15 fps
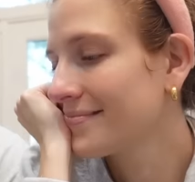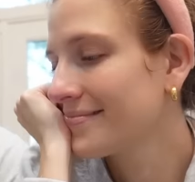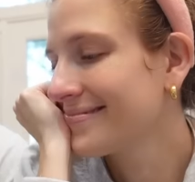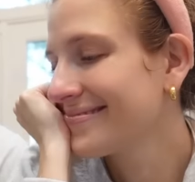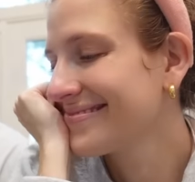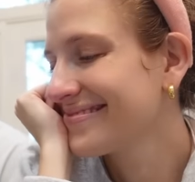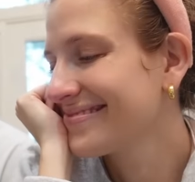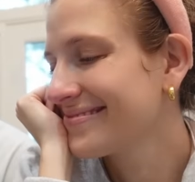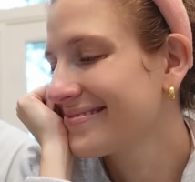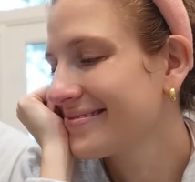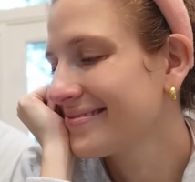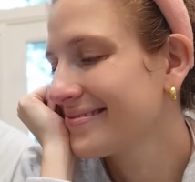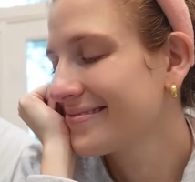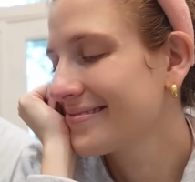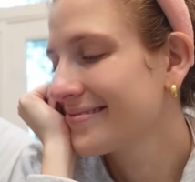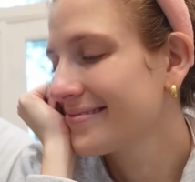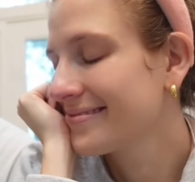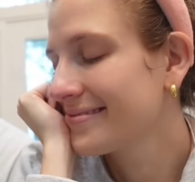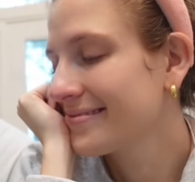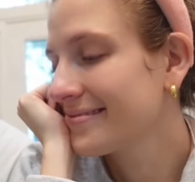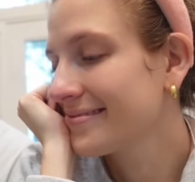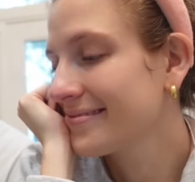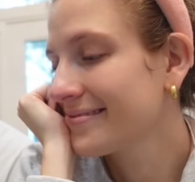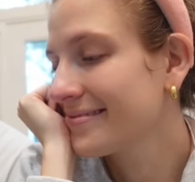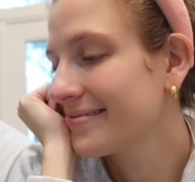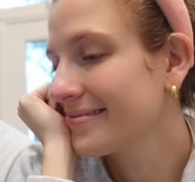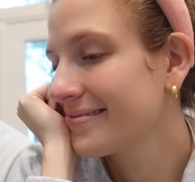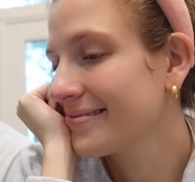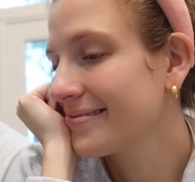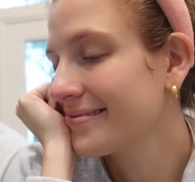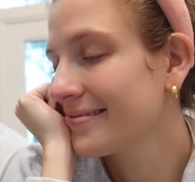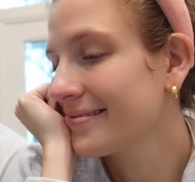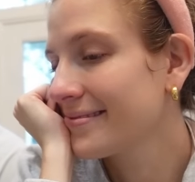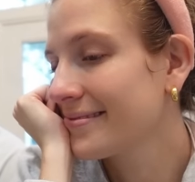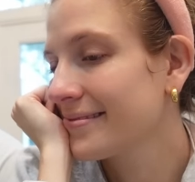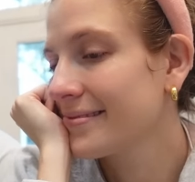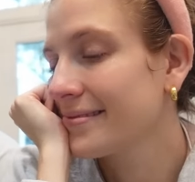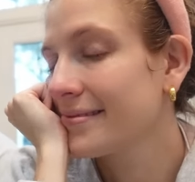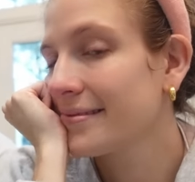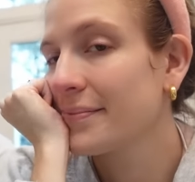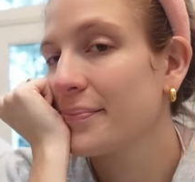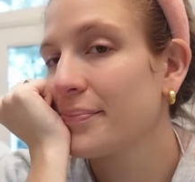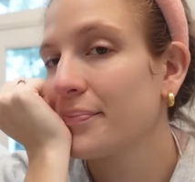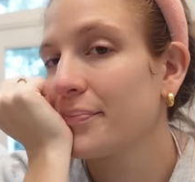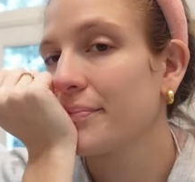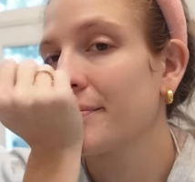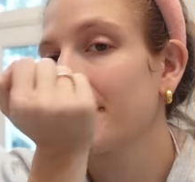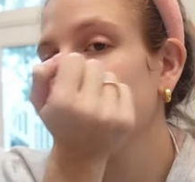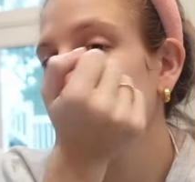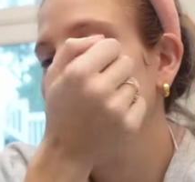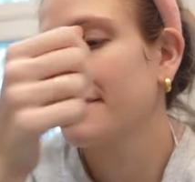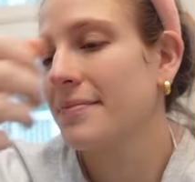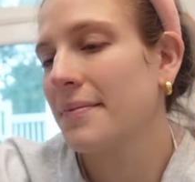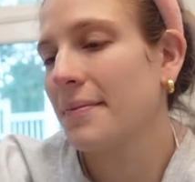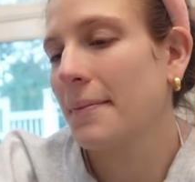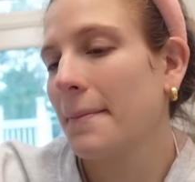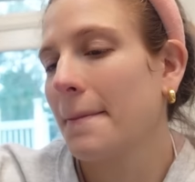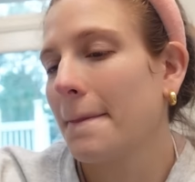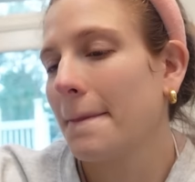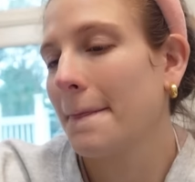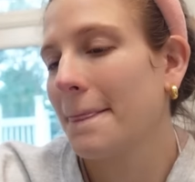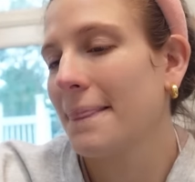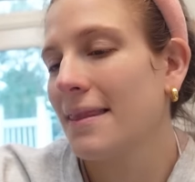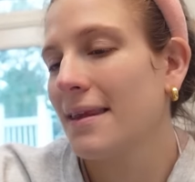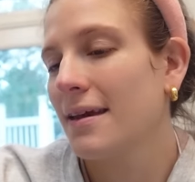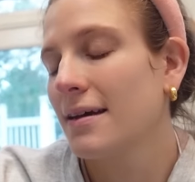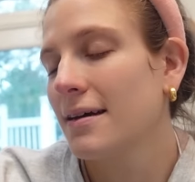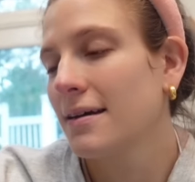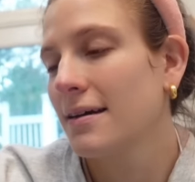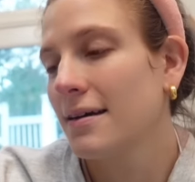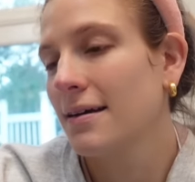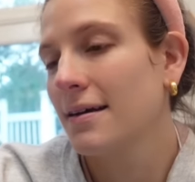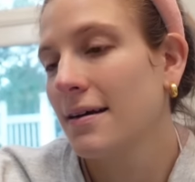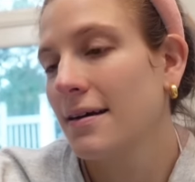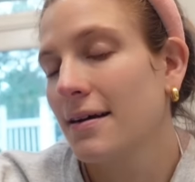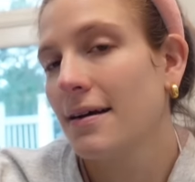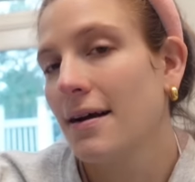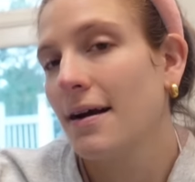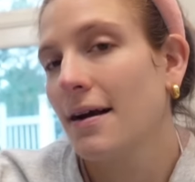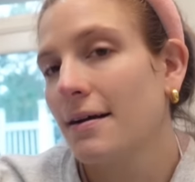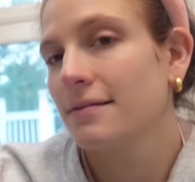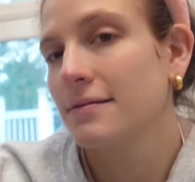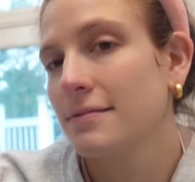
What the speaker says: [no speech]